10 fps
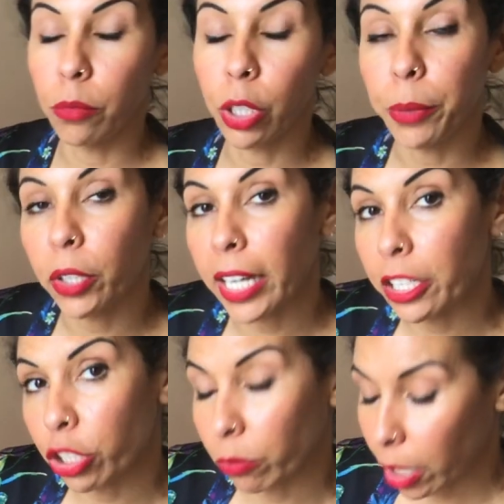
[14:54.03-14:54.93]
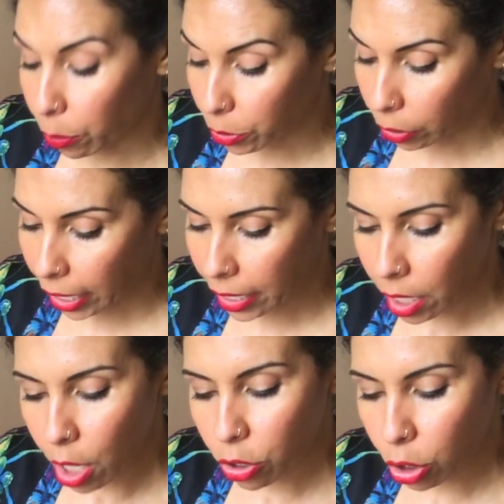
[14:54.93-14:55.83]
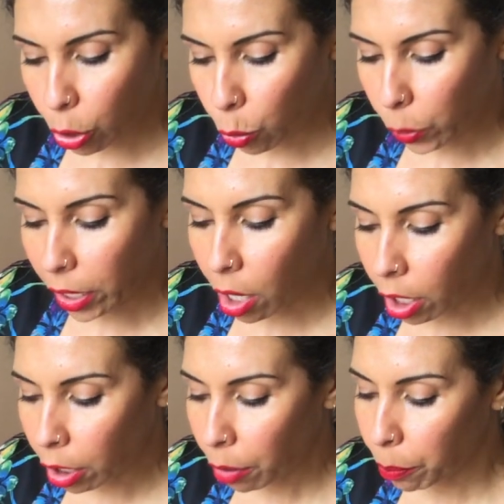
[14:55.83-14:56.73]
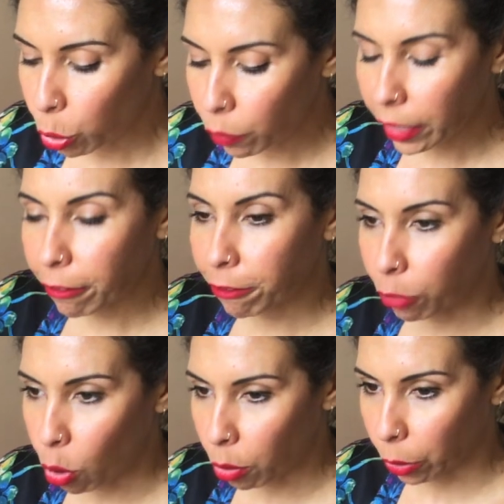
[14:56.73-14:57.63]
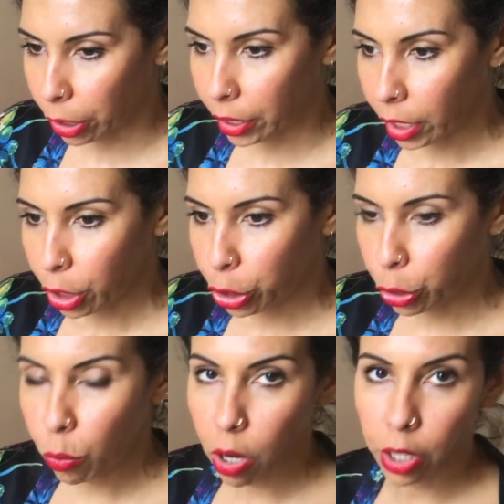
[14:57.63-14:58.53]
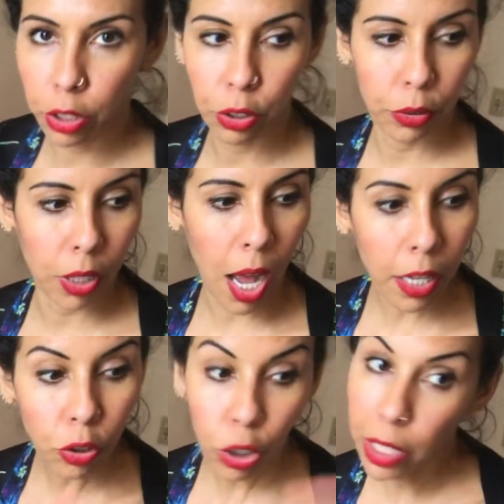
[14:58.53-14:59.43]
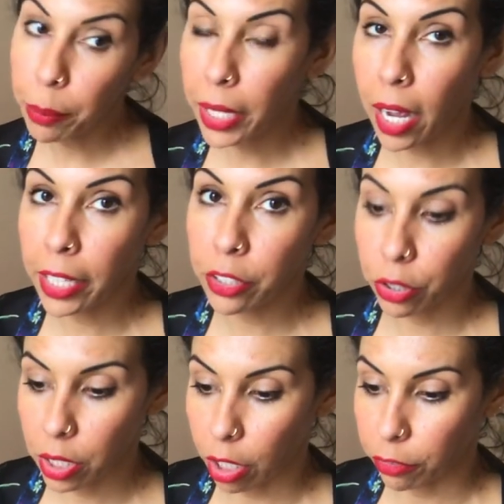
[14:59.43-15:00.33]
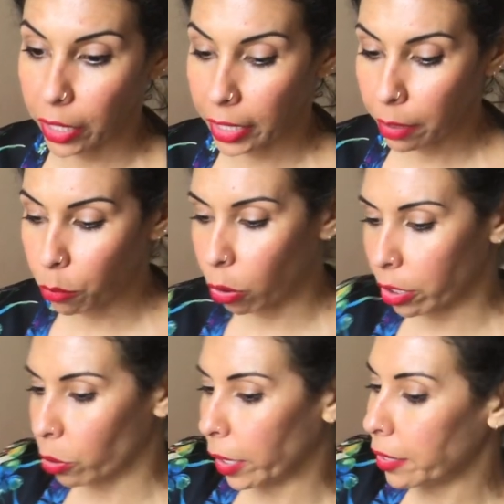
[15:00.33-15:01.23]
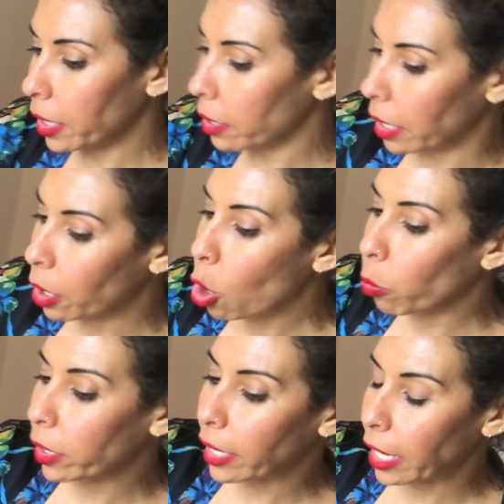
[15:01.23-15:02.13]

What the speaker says: communication realms, okay? So we are moving forward. You are not looking behind yourself anymore. So I think that when